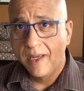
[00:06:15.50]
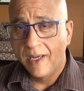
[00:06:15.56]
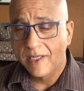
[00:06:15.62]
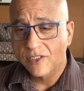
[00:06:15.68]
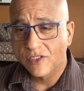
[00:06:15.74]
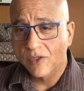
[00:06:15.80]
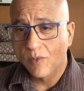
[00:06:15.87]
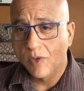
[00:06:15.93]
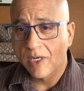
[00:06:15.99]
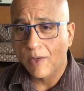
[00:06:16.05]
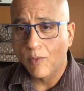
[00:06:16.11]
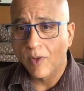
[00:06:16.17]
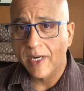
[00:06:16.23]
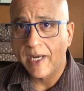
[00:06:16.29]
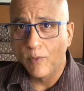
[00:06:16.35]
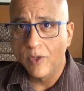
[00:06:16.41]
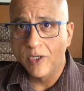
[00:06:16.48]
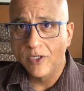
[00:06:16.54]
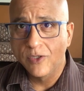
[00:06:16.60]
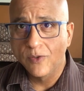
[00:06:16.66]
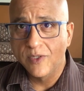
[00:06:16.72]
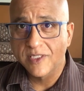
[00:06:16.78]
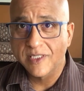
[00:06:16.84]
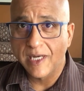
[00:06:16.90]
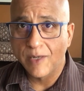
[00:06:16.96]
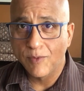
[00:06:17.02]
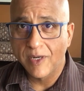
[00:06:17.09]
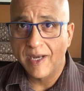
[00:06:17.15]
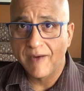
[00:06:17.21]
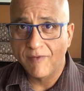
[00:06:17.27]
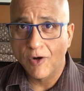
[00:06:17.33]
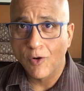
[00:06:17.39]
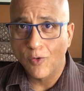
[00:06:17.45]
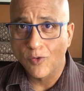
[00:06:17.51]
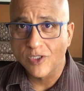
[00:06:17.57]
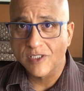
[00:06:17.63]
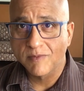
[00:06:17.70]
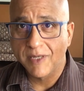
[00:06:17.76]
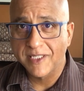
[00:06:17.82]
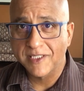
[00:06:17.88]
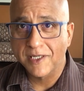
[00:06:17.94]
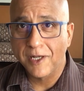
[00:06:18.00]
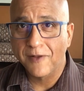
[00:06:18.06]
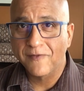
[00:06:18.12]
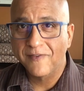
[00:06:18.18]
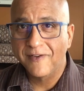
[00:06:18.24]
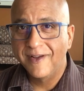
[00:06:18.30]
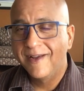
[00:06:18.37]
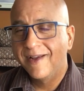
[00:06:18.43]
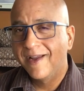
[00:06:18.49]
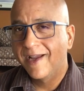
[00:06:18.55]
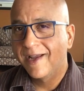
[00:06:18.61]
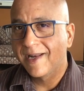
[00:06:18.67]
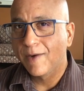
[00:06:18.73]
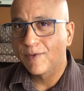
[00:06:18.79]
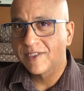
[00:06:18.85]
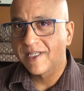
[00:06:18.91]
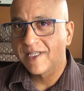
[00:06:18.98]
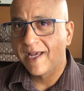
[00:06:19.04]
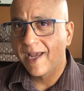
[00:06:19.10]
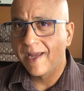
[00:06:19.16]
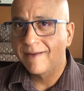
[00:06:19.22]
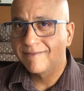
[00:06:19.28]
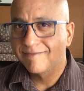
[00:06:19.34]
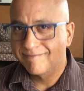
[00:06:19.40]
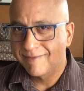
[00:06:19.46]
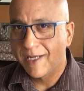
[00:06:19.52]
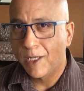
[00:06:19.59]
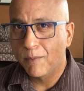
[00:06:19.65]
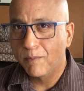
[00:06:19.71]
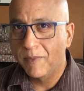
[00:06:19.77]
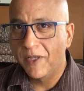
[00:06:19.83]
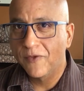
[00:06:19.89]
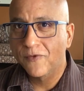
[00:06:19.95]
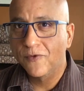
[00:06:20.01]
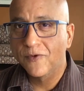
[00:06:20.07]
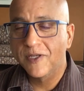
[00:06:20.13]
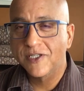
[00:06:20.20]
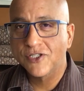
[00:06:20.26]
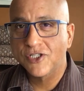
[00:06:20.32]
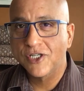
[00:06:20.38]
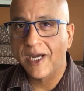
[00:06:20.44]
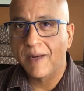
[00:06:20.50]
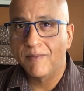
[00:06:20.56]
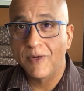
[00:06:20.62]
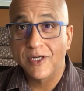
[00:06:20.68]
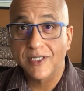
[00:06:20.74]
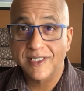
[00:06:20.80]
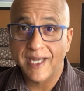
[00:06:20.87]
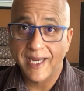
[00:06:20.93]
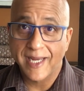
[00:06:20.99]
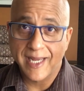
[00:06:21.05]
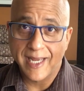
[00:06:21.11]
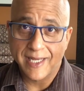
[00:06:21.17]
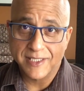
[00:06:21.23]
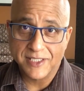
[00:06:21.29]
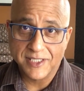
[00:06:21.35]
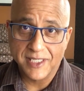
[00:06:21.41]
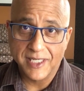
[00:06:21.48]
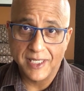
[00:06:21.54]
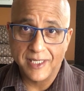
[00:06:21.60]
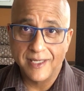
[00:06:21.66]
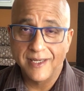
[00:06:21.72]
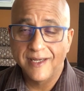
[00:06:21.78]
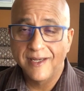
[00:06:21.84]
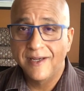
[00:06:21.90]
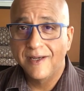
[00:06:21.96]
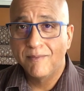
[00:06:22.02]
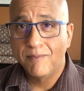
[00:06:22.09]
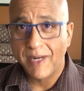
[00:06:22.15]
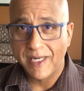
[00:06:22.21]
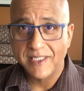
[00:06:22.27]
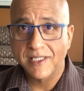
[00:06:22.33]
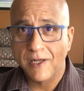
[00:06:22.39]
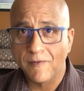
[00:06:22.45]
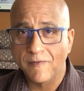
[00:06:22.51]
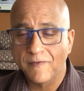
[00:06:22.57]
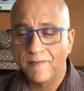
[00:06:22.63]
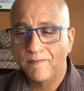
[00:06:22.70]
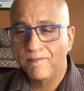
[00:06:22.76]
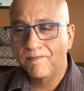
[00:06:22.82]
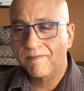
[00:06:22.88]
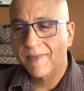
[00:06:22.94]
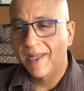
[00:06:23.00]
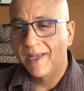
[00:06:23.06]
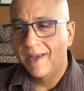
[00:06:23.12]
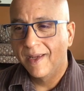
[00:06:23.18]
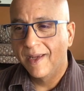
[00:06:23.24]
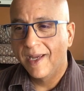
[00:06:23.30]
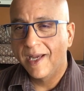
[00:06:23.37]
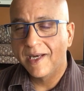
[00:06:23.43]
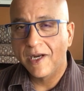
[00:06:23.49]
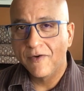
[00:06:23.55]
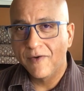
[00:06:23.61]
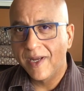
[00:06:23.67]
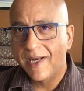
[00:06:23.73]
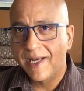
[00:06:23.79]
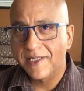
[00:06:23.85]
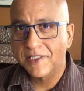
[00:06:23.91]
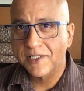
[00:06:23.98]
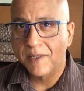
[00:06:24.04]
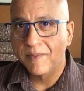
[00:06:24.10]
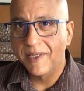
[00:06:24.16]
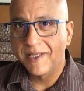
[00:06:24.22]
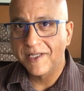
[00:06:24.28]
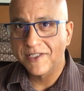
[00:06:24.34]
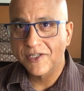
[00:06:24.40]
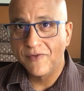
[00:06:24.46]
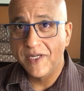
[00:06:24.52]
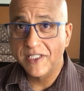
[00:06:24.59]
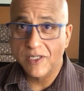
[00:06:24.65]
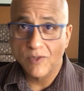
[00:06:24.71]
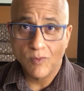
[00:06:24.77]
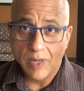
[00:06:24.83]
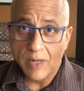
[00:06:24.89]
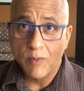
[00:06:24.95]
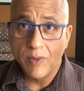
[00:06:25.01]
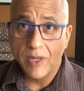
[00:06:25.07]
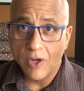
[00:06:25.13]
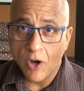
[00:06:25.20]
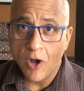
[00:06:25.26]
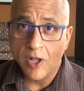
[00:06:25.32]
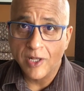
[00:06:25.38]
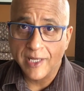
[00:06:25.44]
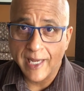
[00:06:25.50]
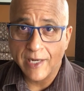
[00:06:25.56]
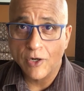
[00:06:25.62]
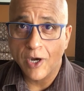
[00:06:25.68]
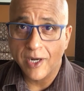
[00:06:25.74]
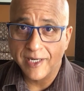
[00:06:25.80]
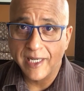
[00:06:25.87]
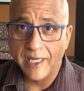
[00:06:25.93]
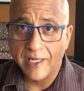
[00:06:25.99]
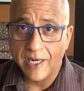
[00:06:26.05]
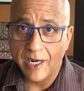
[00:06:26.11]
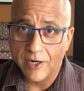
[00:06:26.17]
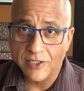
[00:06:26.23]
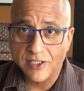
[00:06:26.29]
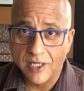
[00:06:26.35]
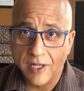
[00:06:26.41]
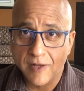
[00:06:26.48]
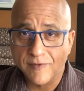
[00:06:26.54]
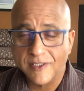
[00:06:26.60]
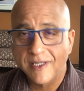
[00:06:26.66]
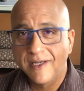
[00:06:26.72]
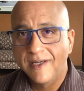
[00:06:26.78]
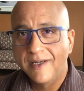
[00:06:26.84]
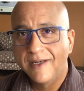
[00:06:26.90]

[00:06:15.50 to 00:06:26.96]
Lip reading: And so what I would do is I would have a coach myself, and I would say, hey, help me through this jam because I can't see myself. And I realized something. There's a reason why we all cannot heal ourselves.